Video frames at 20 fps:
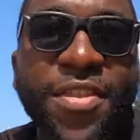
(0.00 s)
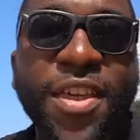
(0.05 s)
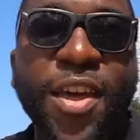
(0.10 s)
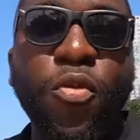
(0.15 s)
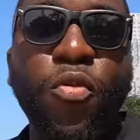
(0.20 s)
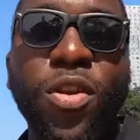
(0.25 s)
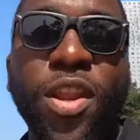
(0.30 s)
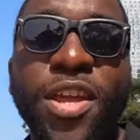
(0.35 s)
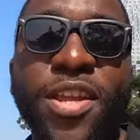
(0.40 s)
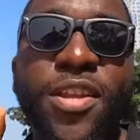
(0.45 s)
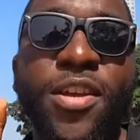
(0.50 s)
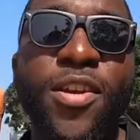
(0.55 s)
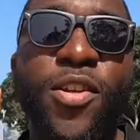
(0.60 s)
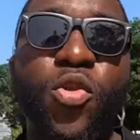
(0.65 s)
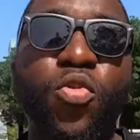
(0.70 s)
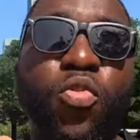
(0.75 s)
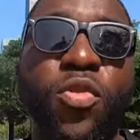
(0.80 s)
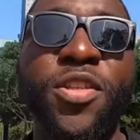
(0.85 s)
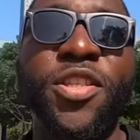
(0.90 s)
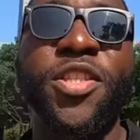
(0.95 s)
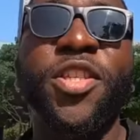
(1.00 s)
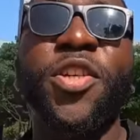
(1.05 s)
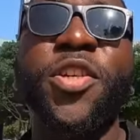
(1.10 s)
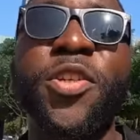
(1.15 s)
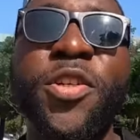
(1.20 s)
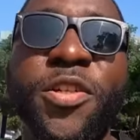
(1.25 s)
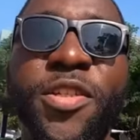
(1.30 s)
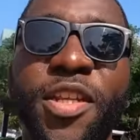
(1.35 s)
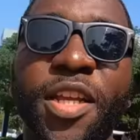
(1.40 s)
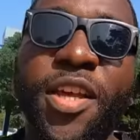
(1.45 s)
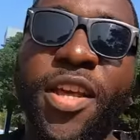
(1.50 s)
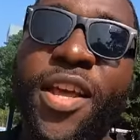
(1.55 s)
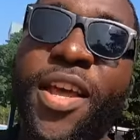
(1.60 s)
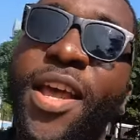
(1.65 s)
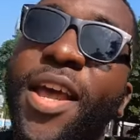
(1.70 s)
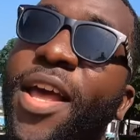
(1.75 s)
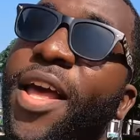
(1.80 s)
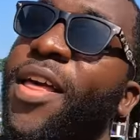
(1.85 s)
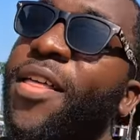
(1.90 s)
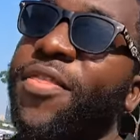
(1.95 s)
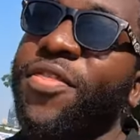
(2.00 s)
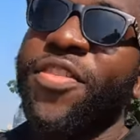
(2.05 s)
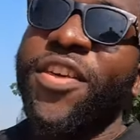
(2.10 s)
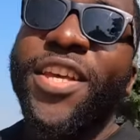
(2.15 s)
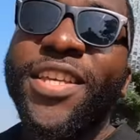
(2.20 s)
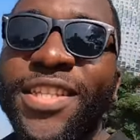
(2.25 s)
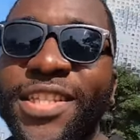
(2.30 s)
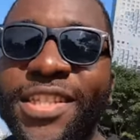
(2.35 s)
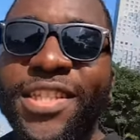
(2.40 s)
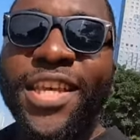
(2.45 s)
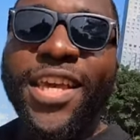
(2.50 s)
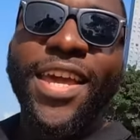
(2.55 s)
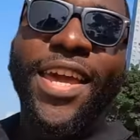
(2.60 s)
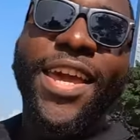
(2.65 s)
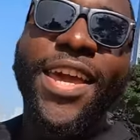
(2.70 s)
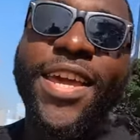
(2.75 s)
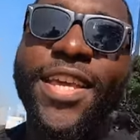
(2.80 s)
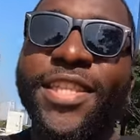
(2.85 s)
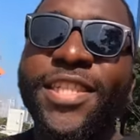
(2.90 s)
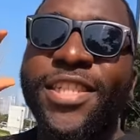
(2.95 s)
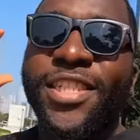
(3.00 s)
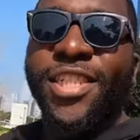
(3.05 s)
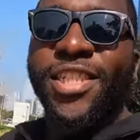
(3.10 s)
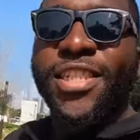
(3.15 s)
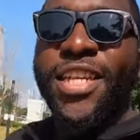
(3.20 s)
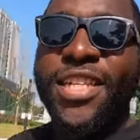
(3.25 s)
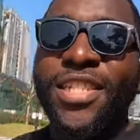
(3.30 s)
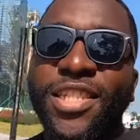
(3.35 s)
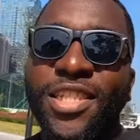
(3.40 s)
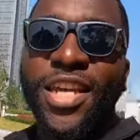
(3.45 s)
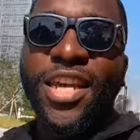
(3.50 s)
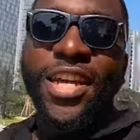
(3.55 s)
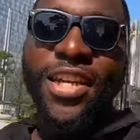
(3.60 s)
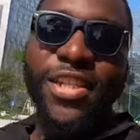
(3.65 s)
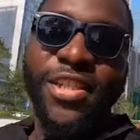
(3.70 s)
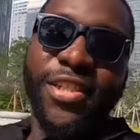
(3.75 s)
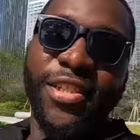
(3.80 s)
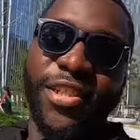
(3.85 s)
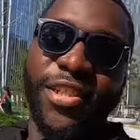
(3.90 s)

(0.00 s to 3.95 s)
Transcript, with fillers: there, millennials, what's good? This is Shenzhen,